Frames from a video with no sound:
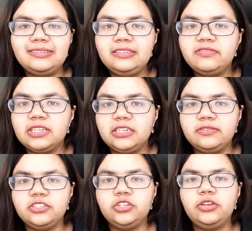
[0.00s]
the
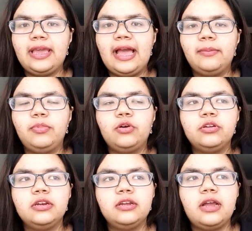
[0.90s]
Vladivostok
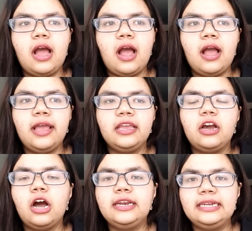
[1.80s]
airport, I
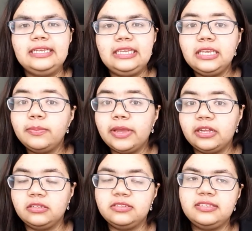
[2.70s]
got an
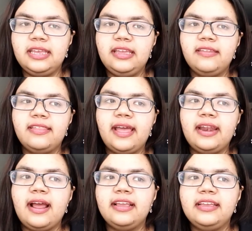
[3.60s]
email saying
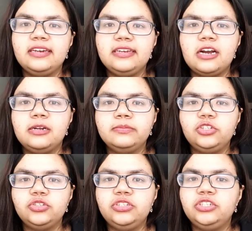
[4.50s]
that I can come
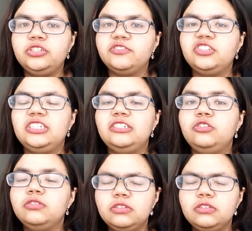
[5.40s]
to the university